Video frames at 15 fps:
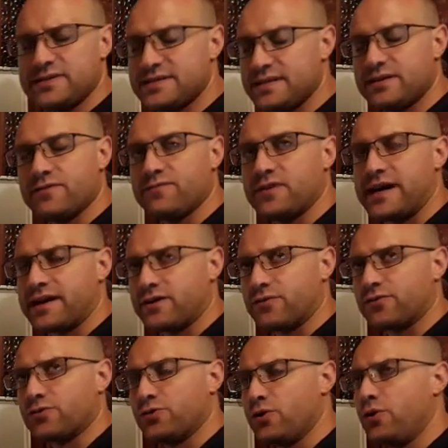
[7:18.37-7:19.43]
think of like a
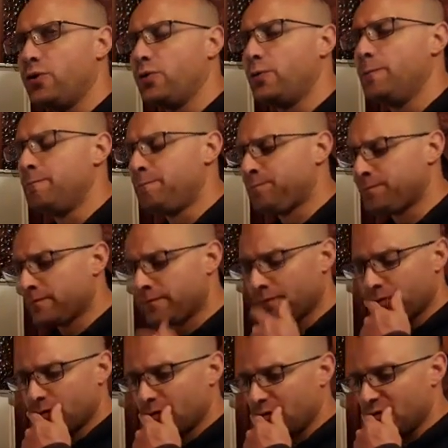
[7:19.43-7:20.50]
crow
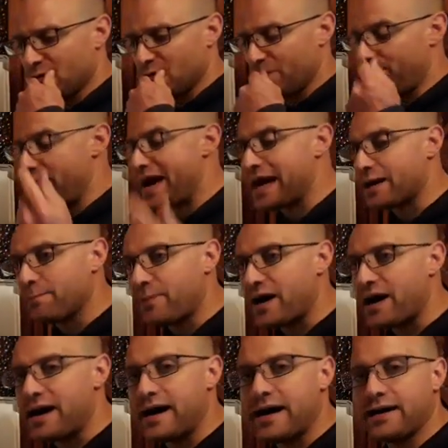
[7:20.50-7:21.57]
or a
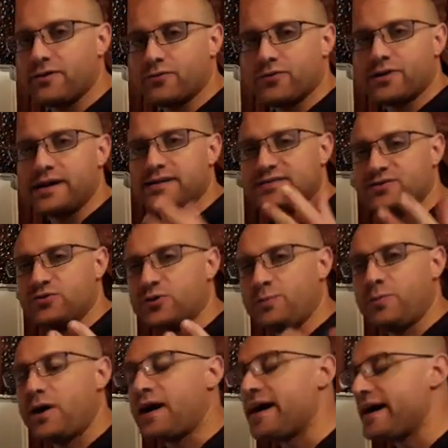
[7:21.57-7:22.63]
magpie or azure
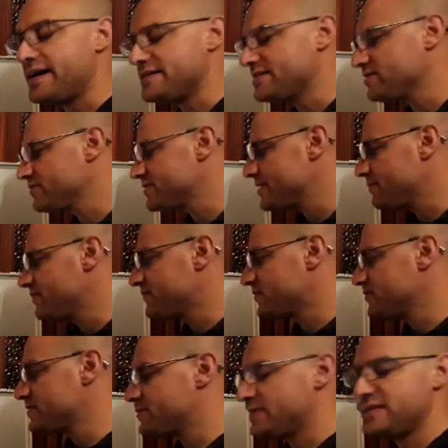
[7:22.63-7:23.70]
pie? So some of
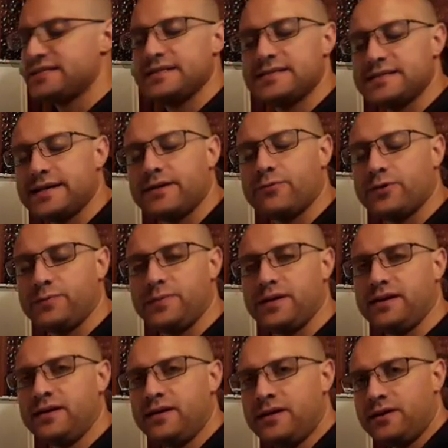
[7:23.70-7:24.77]
those species that would
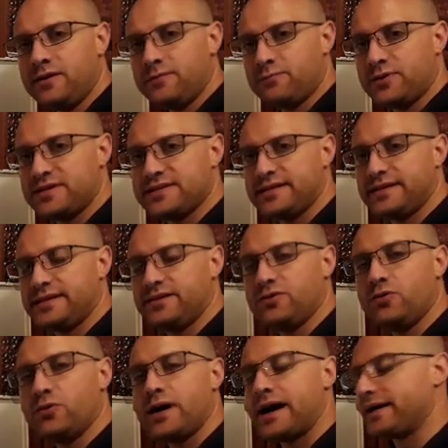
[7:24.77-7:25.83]
be present in
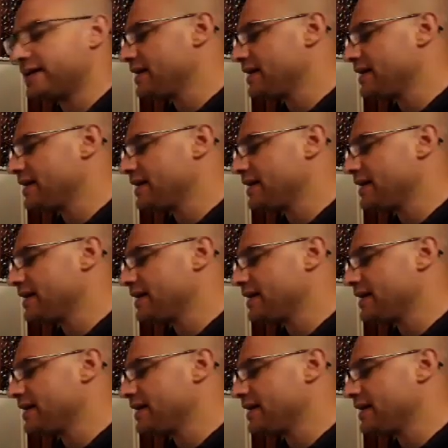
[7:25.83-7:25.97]
Hohai